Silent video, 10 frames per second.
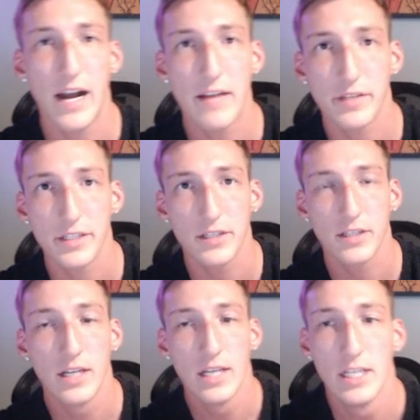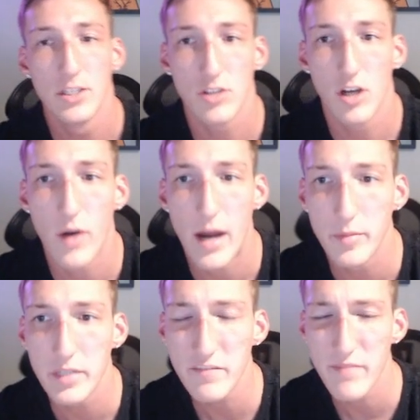here. So I
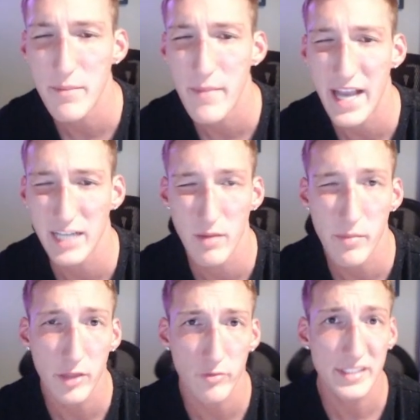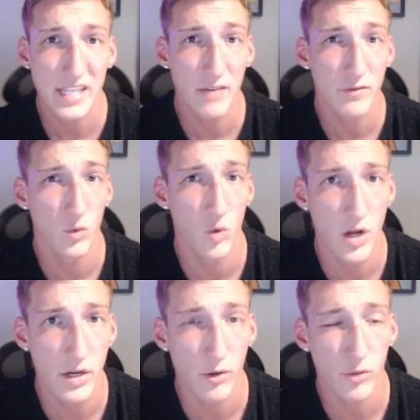believe my max might be 310 for
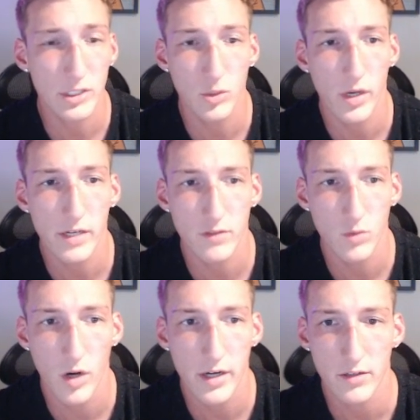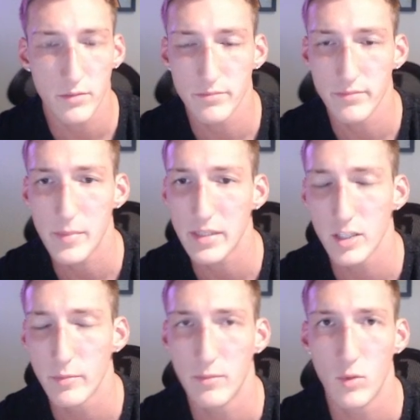one or 320 for one or maybe a
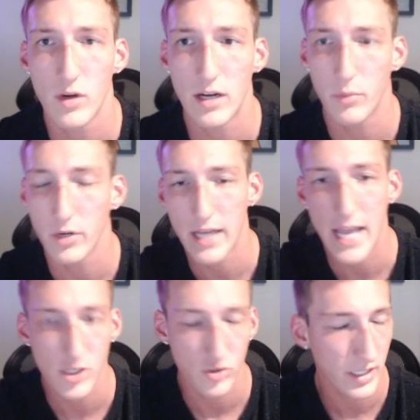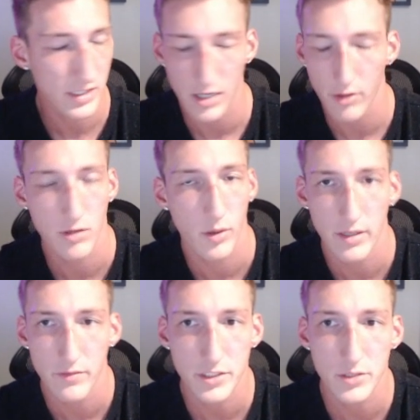little bit more. I'll put an asterisk and I'll throw it
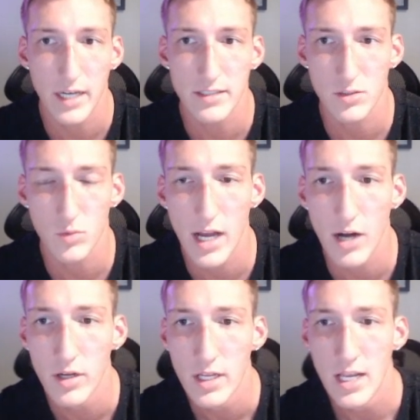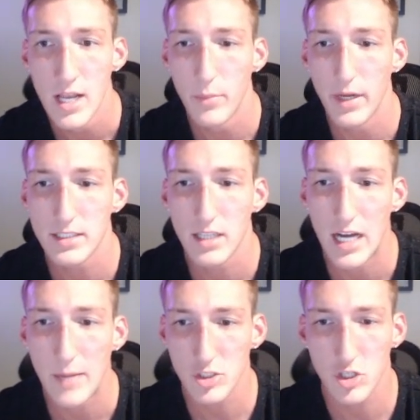in for you guys as well. But uh,
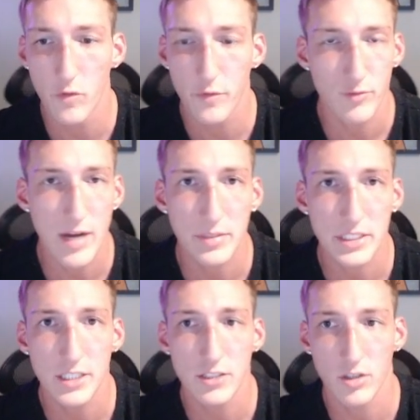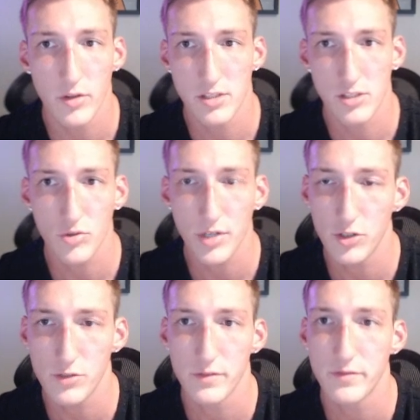I'm just going for reps here. So this is
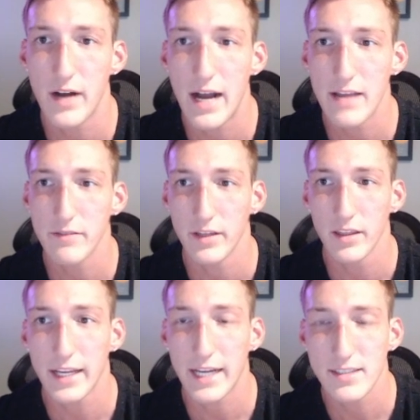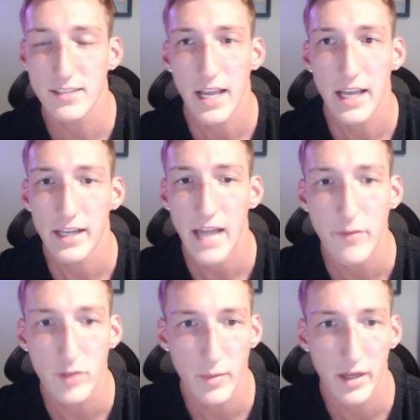300 for five. And like I said,
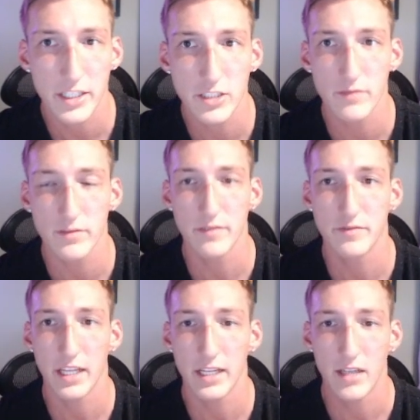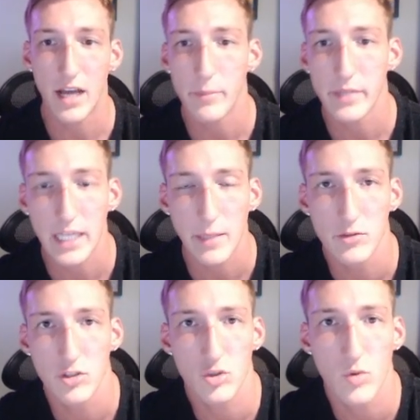after about a year of lifting, not being able
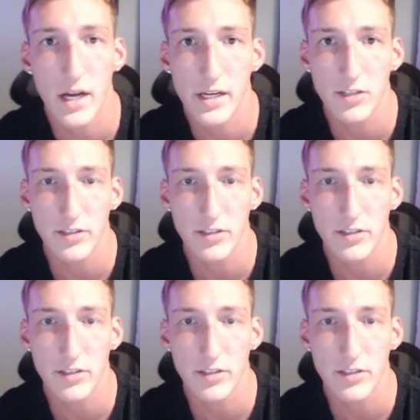to squat nearly